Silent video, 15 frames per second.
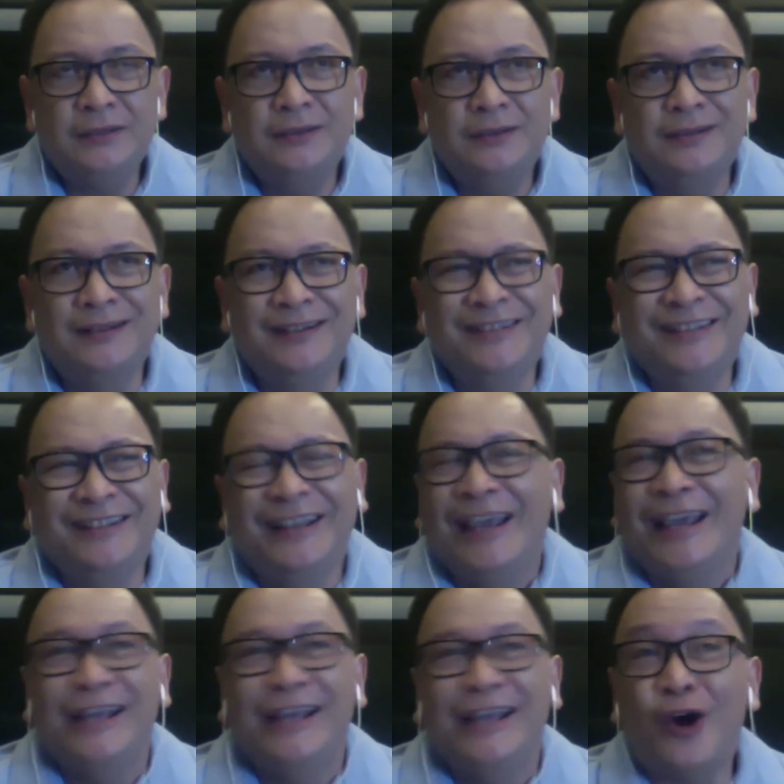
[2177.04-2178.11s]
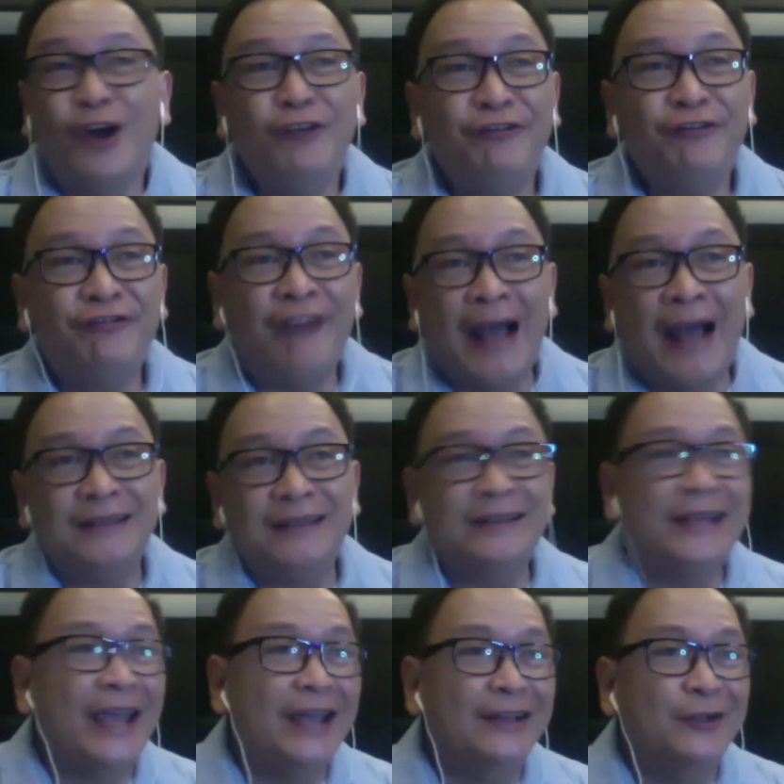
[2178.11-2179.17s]
It's all fat
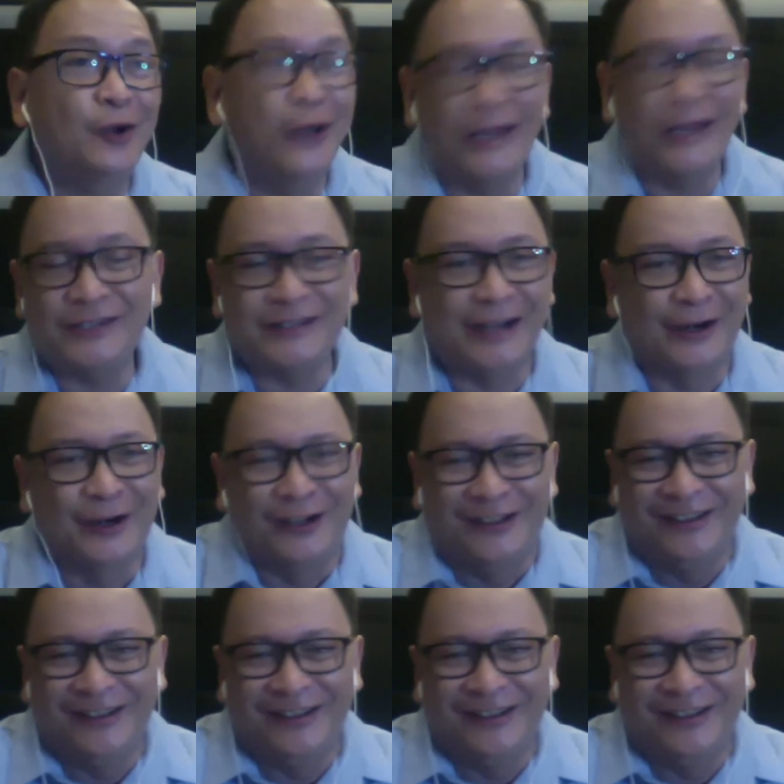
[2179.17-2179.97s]
and cholesterol.